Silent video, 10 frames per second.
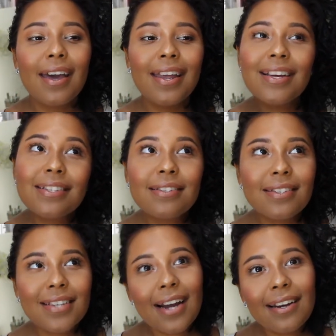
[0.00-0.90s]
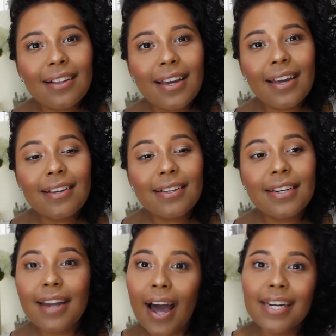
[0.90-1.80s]
it is technically
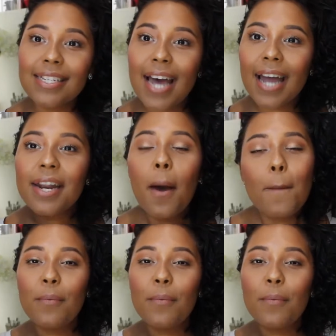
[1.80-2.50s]
9 and 10.